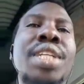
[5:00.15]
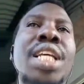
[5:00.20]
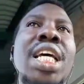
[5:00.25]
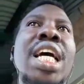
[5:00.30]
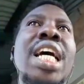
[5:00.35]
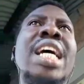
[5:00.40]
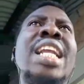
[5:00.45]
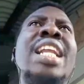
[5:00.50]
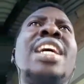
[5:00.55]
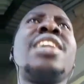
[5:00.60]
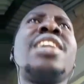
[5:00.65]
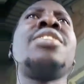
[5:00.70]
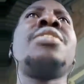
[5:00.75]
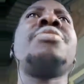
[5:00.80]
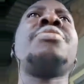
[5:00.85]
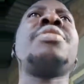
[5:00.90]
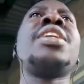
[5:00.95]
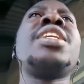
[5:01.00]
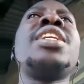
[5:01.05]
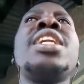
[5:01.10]
Like Rio
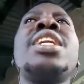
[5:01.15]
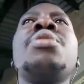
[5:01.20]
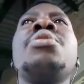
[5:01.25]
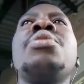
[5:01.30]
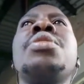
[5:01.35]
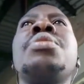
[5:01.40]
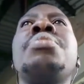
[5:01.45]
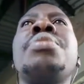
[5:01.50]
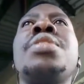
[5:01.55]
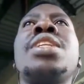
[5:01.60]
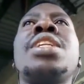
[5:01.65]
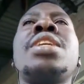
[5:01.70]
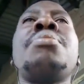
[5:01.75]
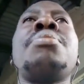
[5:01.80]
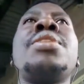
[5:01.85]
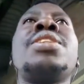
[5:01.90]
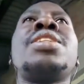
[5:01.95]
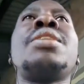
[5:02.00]
Ferdinand was speaking about